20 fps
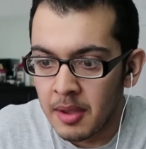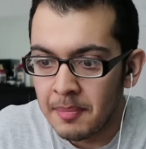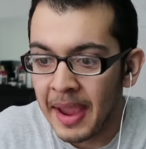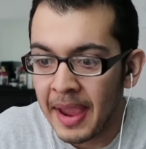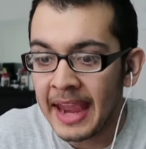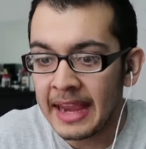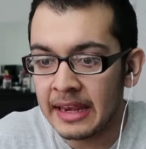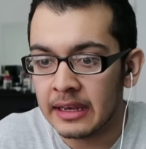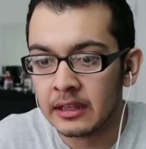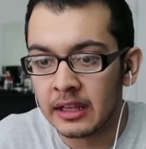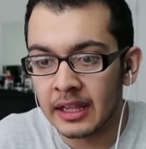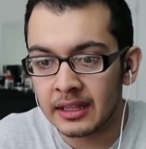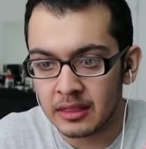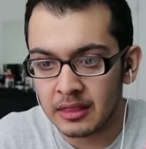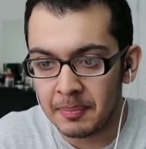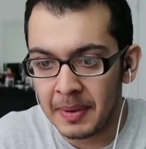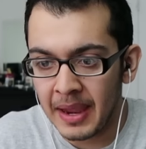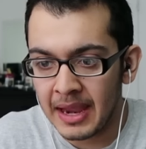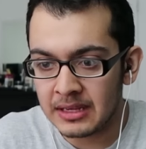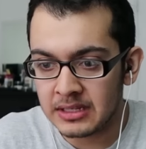Paint, like
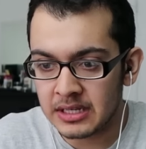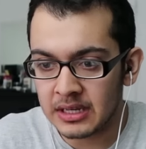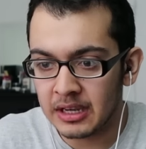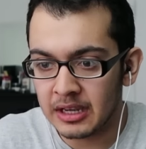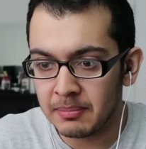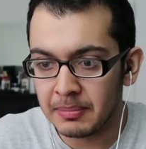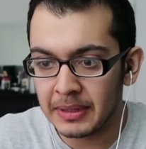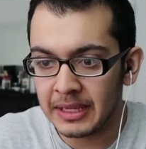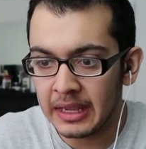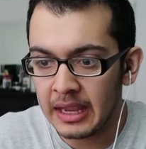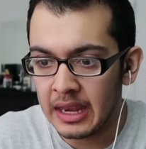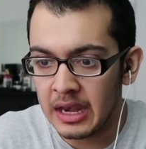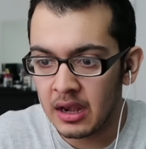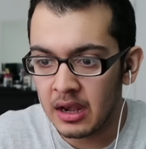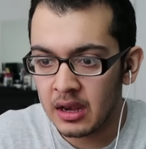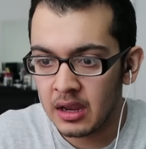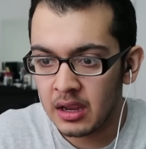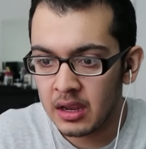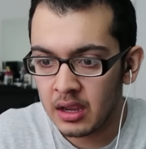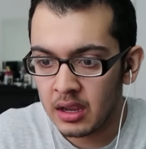the painting and begin.